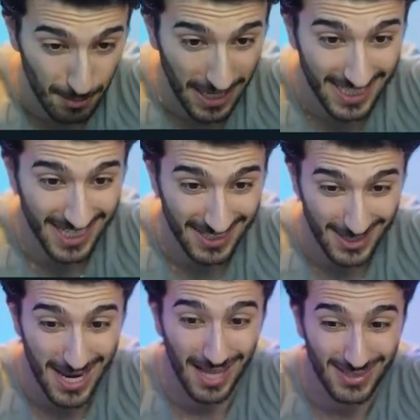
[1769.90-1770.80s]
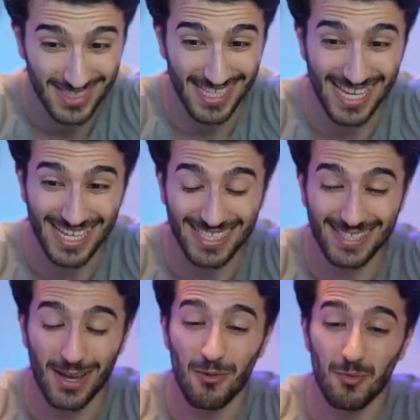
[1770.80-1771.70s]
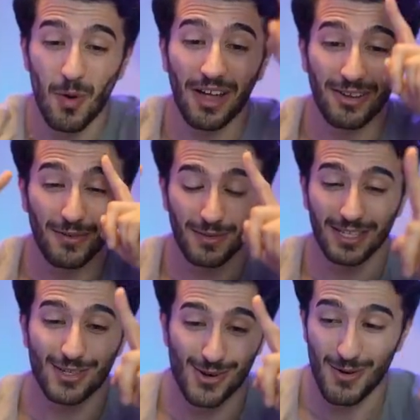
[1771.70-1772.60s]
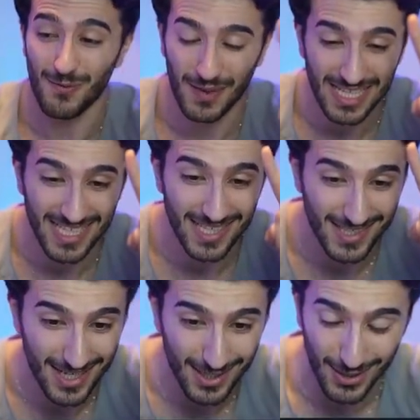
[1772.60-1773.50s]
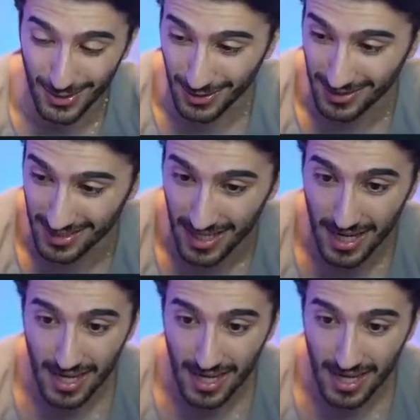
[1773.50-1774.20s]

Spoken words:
beaten Chelsea. So one of the trophies is secured.